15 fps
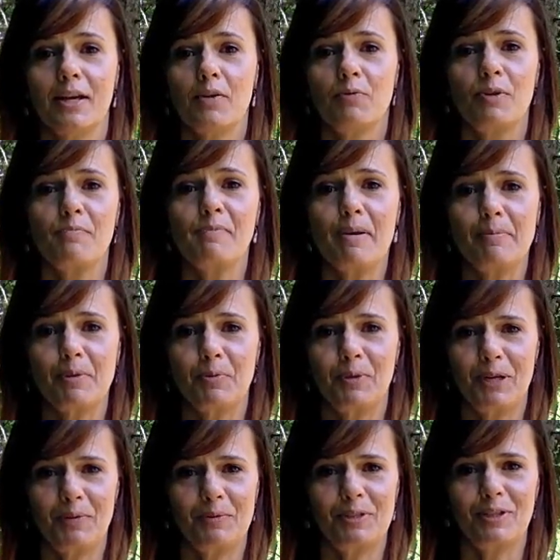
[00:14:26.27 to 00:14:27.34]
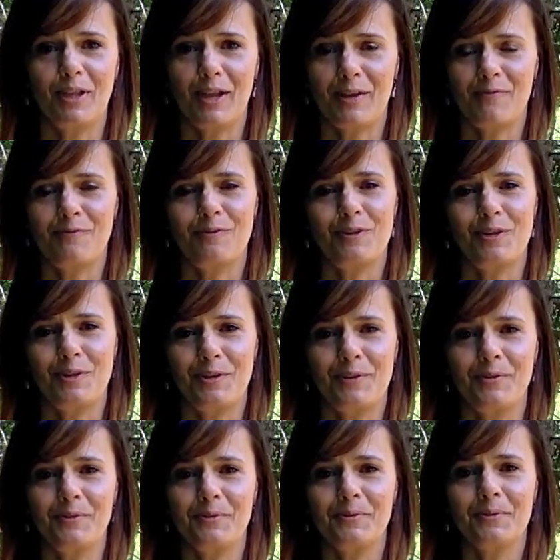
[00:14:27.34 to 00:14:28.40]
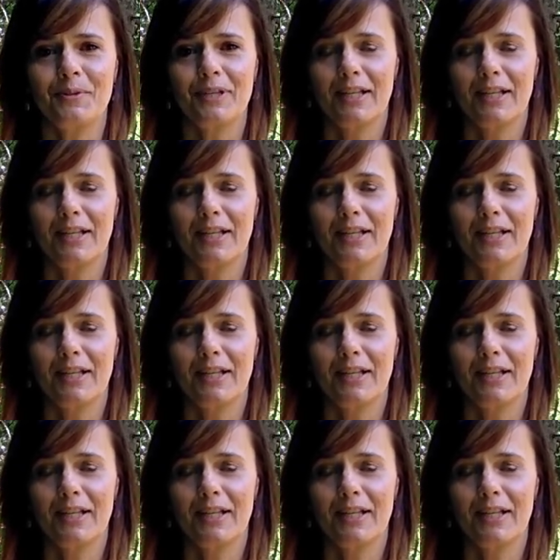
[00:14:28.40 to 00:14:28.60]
Remember what it was like for you.